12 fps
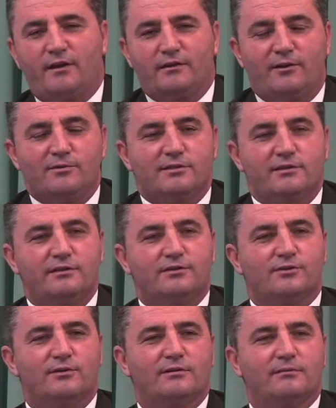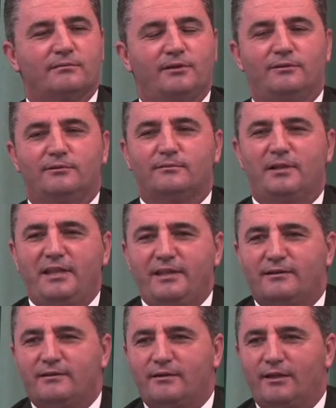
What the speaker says: downstairs or here.